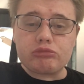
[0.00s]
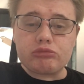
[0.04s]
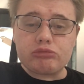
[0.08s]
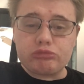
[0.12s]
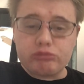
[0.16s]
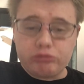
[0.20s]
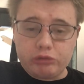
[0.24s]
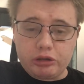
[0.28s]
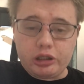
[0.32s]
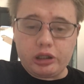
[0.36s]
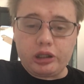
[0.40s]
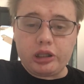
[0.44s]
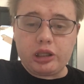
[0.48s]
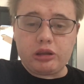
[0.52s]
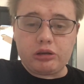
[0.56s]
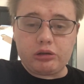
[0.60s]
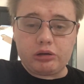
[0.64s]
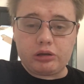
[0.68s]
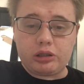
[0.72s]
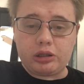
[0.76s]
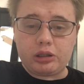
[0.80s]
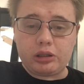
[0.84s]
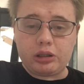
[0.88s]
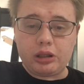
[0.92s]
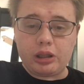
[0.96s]
Really
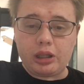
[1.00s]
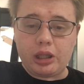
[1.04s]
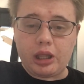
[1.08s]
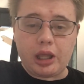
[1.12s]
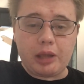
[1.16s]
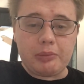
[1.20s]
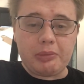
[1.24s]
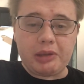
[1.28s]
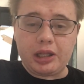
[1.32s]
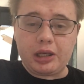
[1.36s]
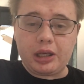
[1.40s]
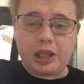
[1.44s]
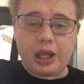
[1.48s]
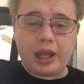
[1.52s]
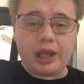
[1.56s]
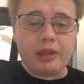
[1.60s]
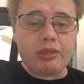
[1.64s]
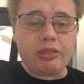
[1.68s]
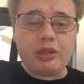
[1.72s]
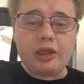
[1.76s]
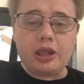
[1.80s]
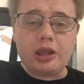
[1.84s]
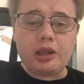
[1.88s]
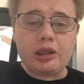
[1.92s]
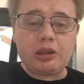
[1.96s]
good. I mean, I
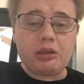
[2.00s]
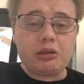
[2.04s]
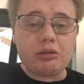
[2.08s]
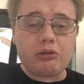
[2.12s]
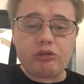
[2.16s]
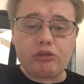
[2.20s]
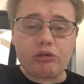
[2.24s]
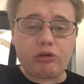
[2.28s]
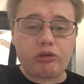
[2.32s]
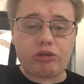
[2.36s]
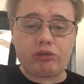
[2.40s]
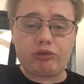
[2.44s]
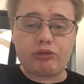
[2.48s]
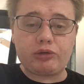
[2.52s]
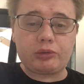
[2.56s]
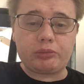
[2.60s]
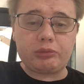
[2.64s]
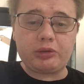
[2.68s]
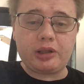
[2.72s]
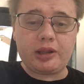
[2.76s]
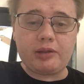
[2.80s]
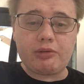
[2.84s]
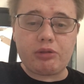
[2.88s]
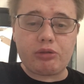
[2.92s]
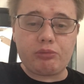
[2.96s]
think Christopher
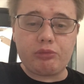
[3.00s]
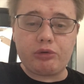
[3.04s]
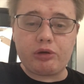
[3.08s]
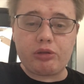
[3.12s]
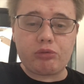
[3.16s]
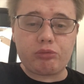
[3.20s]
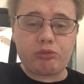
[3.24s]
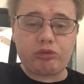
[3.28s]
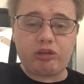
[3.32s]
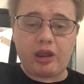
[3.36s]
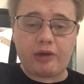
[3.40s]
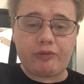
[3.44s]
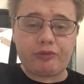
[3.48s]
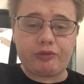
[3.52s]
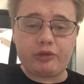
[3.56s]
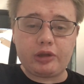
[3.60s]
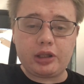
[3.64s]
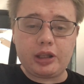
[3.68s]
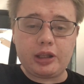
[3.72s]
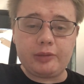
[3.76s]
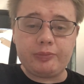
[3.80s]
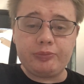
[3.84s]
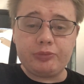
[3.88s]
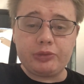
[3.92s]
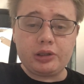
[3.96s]
Reeves was
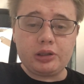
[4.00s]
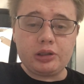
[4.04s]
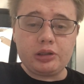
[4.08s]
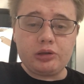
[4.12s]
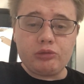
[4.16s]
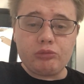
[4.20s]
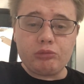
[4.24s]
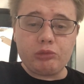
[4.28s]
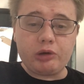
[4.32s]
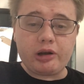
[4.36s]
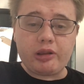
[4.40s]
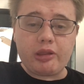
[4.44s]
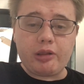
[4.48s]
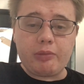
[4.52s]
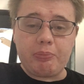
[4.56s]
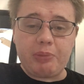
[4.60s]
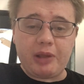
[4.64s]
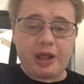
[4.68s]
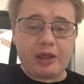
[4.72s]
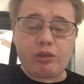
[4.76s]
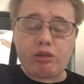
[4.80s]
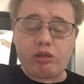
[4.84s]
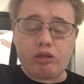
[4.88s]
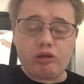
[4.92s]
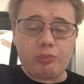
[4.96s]
definitely one of the
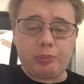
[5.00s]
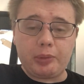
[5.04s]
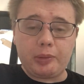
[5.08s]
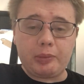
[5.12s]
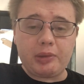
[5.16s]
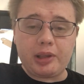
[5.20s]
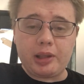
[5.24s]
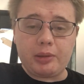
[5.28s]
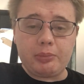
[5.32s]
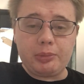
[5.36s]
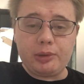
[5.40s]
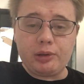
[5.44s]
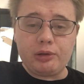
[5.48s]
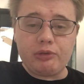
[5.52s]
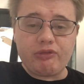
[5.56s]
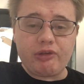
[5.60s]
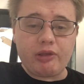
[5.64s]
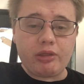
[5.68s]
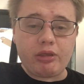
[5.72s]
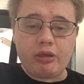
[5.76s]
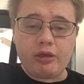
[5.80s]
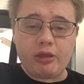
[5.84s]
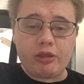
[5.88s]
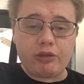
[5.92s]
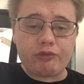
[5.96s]
best Superman
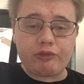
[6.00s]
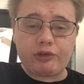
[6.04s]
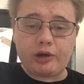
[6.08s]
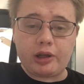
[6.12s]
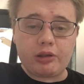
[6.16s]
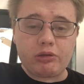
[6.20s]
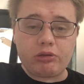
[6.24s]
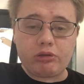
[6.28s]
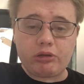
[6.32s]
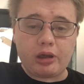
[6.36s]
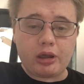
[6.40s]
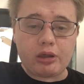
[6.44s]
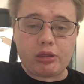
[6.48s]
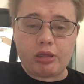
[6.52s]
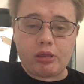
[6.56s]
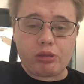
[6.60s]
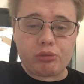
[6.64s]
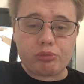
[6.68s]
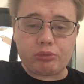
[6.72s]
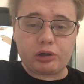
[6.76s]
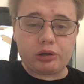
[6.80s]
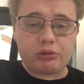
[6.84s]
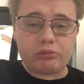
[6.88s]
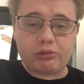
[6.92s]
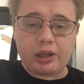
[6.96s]
movies. His franchises
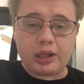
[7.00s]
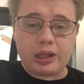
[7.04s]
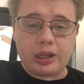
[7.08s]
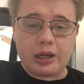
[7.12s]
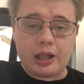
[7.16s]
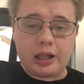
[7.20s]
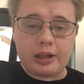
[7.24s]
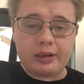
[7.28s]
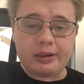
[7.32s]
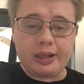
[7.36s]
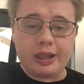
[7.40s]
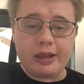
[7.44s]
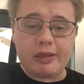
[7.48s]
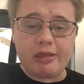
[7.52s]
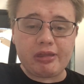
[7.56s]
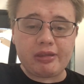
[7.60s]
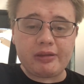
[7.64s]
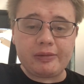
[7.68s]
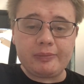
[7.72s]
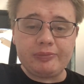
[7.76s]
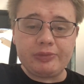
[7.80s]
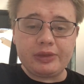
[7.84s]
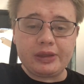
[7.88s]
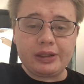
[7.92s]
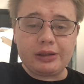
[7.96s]
were great. At least
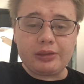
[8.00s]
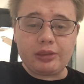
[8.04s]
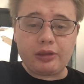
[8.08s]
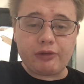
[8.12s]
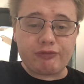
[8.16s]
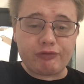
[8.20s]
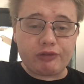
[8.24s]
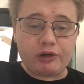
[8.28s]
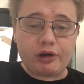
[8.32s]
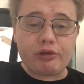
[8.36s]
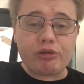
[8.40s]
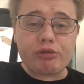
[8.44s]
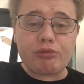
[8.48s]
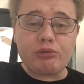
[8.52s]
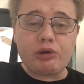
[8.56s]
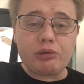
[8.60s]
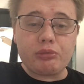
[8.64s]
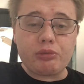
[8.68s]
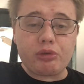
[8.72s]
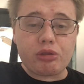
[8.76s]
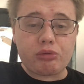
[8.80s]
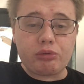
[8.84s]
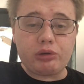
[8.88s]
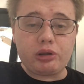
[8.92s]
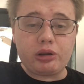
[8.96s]
the first one
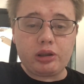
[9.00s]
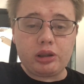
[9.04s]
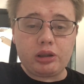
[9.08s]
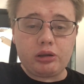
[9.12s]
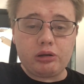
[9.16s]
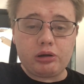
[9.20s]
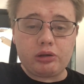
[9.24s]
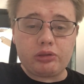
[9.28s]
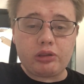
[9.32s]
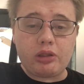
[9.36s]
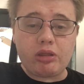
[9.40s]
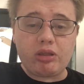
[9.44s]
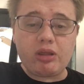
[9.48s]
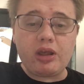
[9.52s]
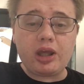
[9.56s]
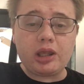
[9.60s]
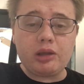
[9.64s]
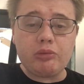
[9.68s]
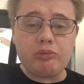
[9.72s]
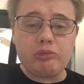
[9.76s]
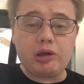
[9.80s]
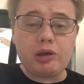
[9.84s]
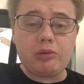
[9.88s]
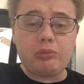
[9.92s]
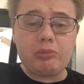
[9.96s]
was really good. The
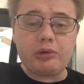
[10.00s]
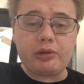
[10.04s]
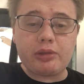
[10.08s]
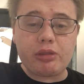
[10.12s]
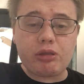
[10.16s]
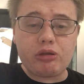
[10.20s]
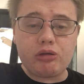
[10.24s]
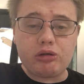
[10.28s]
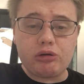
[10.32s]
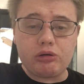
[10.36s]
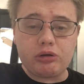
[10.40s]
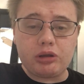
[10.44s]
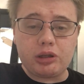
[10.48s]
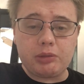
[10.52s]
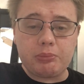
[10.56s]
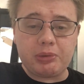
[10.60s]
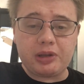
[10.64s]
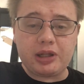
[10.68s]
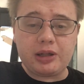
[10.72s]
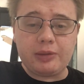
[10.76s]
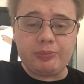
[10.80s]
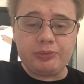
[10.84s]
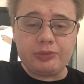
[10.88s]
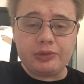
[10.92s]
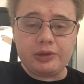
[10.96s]
second one was good,
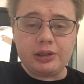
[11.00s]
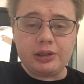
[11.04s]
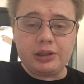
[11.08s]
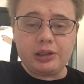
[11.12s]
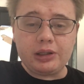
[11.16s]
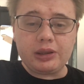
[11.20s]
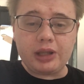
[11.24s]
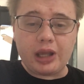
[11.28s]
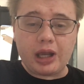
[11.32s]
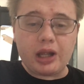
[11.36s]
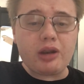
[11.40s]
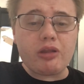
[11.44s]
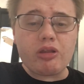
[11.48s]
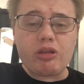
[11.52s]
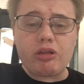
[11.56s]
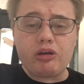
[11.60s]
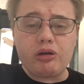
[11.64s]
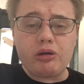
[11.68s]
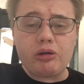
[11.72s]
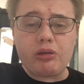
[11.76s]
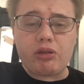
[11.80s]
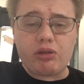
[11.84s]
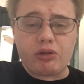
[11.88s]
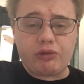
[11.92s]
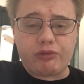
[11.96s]
but not as
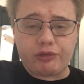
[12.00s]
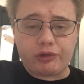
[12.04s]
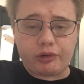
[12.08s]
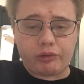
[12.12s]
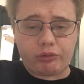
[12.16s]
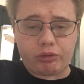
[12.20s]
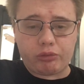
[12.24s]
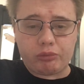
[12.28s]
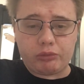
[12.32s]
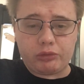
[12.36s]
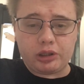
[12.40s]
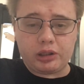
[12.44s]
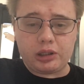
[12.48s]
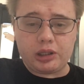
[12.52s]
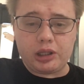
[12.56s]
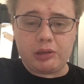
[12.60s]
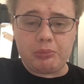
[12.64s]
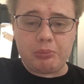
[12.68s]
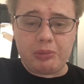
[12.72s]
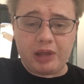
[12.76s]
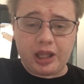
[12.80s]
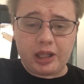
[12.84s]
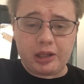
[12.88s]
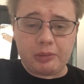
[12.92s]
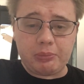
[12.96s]
good as the first one, in
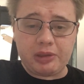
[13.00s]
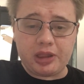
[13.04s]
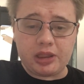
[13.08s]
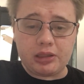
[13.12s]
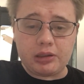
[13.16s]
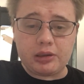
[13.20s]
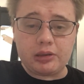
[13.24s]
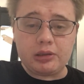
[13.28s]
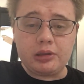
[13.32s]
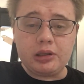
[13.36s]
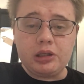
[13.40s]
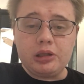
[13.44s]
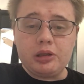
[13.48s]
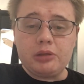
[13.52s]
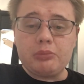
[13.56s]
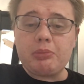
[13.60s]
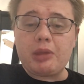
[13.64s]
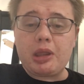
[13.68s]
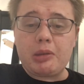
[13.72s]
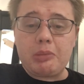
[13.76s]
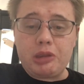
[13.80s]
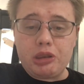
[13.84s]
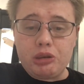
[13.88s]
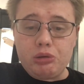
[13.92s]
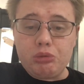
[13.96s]
my opinion.
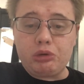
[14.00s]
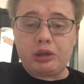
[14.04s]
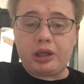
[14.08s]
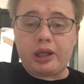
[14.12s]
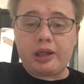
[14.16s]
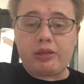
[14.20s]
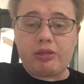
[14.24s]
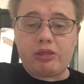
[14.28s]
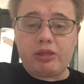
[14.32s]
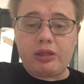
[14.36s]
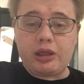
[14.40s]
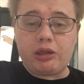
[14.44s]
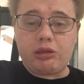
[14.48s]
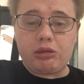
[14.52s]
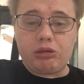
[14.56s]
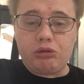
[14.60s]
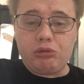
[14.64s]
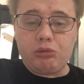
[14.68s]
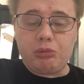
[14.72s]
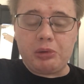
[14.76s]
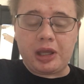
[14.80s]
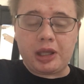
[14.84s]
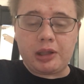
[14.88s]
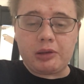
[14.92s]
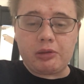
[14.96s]
Maybe you guys think
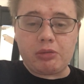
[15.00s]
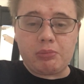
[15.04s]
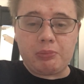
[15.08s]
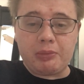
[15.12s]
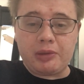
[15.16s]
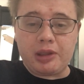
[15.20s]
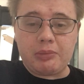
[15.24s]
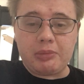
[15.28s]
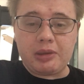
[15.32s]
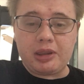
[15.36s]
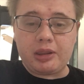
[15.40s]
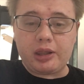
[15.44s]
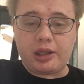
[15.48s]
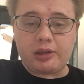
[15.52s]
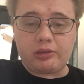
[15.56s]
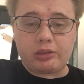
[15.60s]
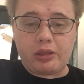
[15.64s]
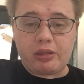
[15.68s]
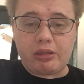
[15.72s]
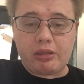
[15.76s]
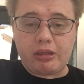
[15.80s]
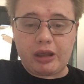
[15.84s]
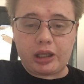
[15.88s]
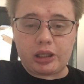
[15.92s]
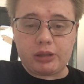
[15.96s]
you guys maybe like
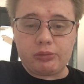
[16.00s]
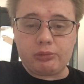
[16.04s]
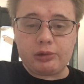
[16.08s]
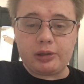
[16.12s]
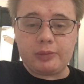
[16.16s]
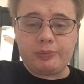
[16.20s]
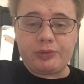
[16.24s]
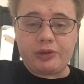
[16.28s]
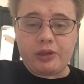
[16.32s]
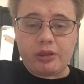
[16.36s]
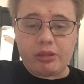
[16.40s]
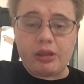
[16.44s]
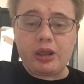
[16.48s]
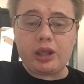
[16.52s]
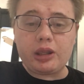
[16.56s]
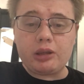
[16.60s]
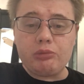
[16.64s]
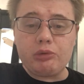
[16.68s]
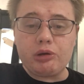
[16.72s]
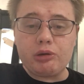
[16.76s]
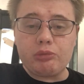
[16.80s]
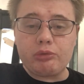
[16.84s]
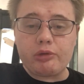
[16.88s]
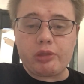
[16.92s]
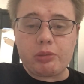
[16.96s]
the second one. The second
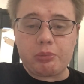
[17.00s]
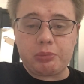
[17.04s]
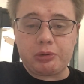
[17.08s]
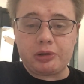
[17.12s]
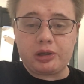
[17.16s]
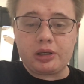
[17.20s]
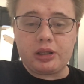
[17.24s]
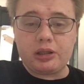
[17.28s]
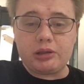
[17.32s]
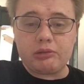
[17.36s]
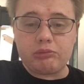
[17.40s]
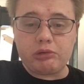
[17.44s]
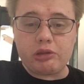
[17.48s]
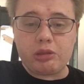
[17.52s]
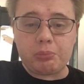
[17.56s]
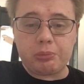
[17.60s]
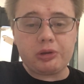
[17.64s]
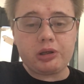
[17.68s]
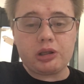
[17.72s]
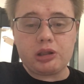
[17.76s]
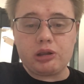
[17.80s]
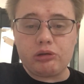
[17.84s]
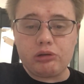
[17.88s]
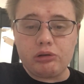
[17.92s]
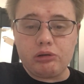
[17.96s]
one was pretty was
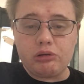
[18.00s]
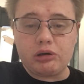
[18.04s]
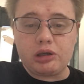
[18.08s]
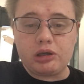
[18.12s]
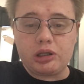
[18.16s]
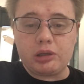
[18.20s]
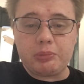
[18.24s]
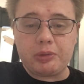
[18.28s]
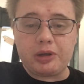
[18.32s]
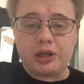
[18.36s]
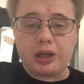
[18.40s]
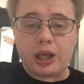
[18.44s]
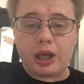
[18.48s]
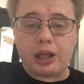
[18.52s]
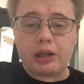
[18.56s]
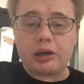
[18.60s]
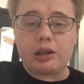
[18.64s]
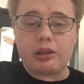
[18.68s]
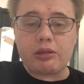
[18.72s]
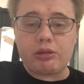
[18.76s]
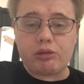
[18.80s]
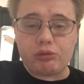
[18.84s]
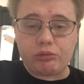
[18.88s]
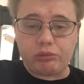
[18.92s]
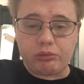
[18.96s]
pretty good, but not
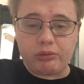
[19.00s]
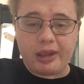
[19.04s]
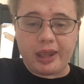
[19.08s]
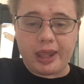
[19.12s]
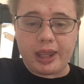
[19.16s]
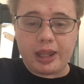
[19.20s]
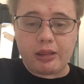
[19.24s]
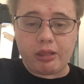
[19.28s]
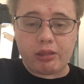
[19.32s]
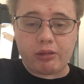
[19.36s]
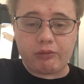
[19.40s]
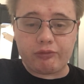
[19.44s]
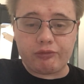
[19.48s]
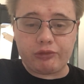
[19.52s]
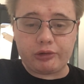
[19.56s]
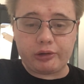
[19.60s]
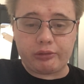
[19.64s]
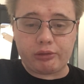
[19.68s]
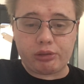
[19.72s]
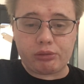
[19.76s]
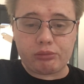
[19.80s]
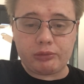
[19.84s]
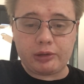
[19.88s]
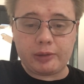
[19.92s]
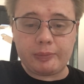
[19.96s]
as great as the
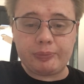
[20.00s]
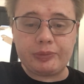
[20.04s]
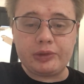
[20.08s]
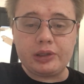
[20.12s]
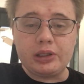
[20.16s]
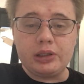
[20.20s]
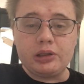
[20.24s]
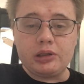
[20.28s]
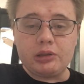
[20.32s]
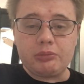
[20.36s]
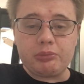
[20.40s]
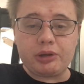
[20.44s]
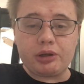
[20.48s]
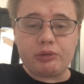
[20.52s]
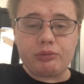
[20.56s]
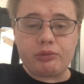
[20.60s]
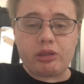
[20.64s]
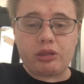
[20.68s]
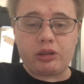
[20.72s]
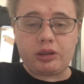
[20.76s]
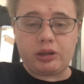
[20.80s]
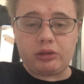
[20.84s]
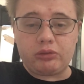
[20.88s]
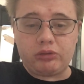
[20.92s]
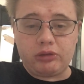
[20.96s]
first one. But it was
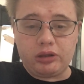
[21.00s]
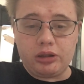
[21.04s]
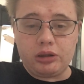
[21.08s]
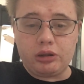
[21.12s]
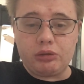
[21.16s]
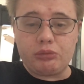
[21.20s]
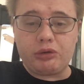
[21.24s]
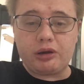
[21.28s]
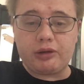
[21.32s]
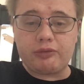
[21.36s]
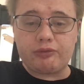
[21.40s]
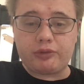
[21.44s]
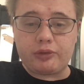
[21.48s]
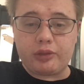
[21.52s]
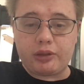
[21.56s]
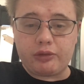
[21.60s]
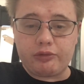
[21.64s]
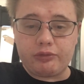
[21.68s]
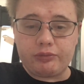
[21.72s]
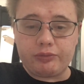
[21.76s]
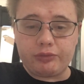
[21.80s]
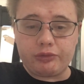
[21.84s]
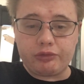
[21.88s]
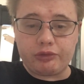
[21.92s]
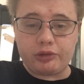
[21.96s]
a continue on from the
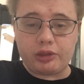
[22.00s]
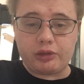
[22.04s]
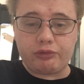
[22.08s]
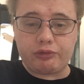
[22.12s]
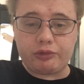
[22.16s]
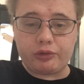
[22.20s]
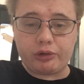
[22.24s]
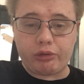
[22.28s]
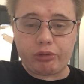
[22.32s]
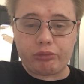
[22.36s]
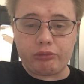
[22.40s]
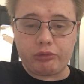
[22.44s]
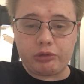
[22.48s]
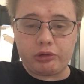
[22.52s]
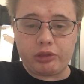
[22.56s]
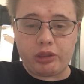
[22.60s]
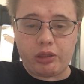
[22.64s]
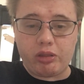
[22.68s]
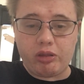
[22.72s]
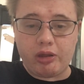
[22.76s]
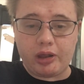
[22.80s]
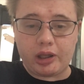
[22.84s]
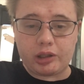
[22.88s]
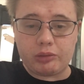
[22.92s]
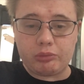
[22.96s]
from the first one. The
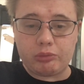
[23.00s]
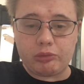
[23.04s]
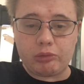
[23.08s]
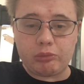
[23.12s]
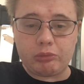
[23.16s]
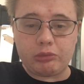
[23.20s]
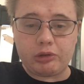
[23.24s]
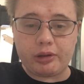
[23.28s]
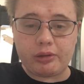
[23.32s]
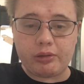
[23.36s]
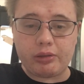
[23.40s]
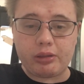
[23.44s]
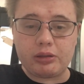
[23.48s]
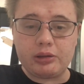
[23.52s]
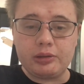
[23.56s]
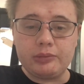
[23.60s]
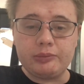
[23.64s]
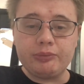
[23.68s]
second one was.